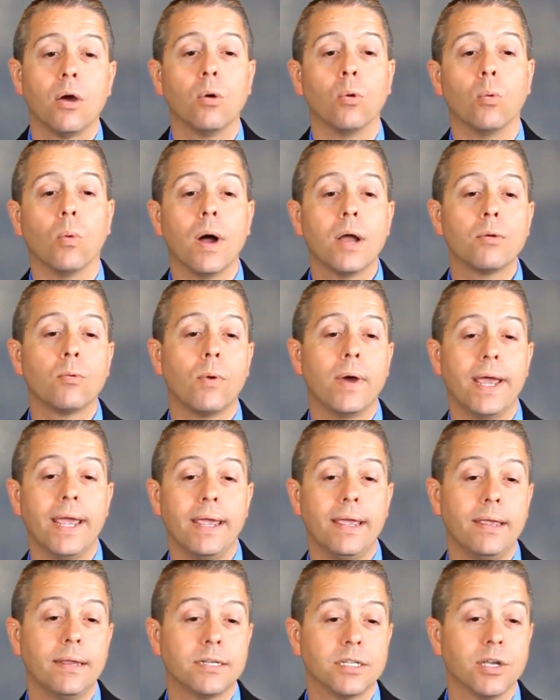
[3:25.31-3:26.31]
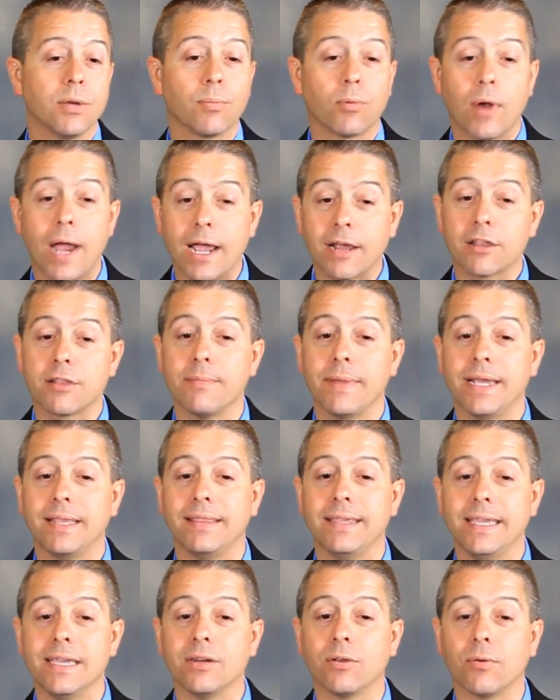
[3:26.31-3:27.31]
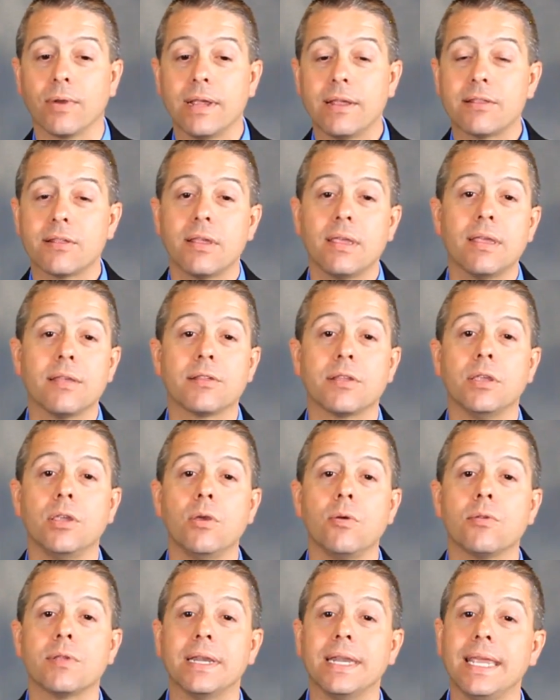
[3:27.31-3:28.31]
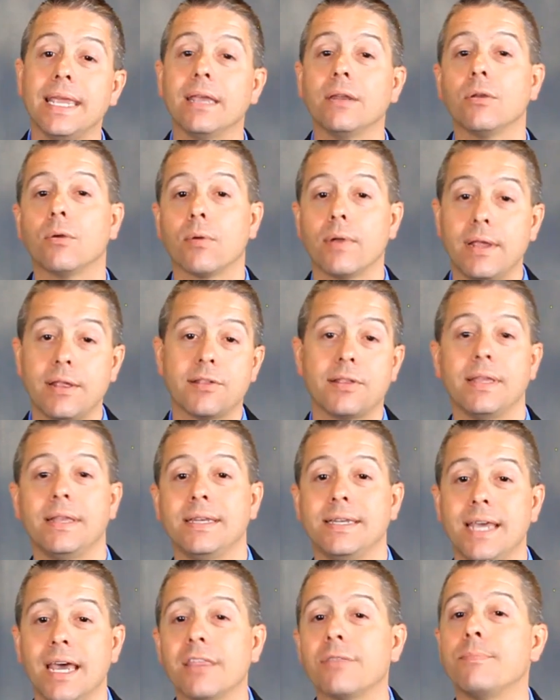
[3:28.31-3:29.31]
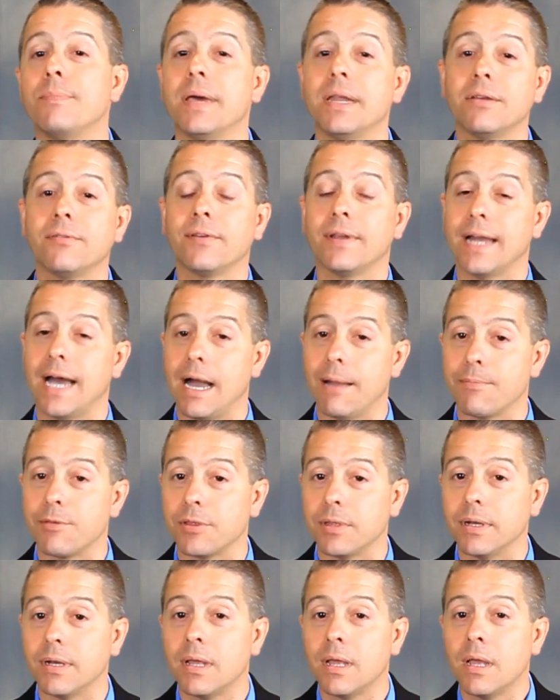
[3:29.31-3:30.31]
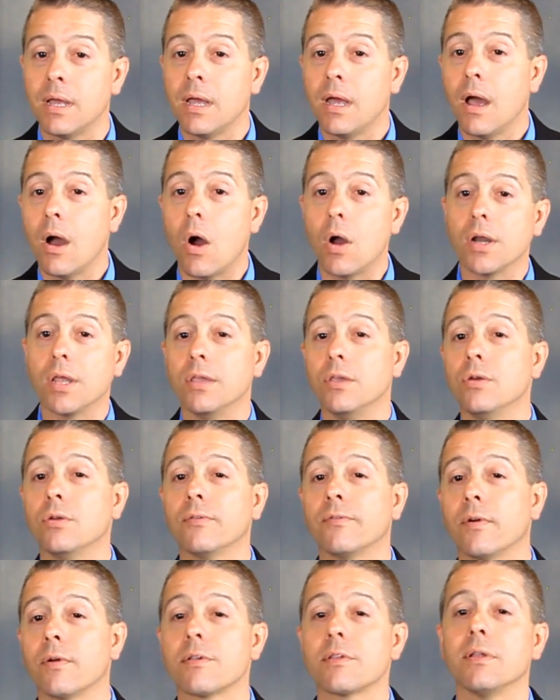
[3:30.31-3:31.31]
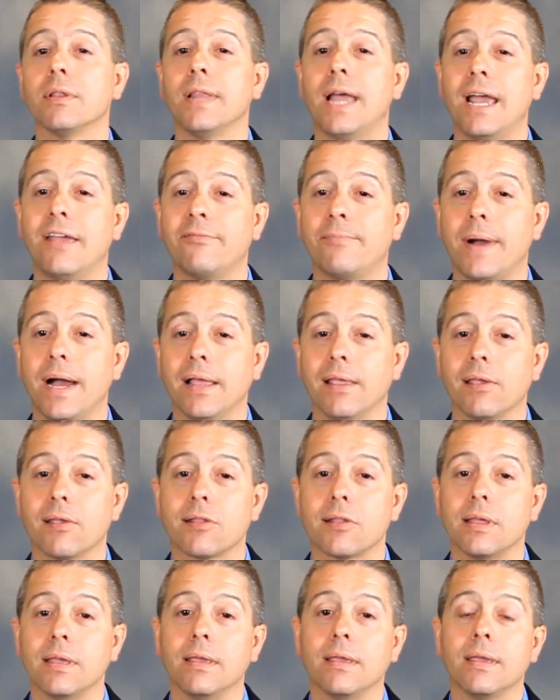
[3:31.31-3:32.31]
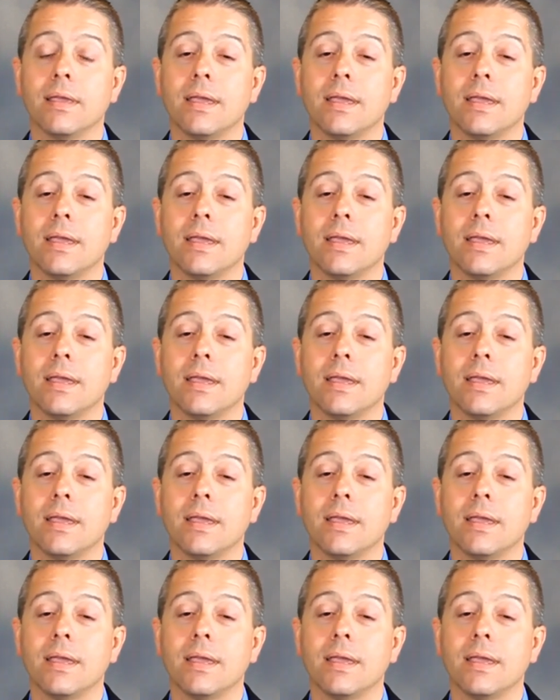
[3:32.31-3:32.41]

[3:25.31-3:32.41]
One way to approximate the increase is to use an increasing death benefit option on a universal life policy.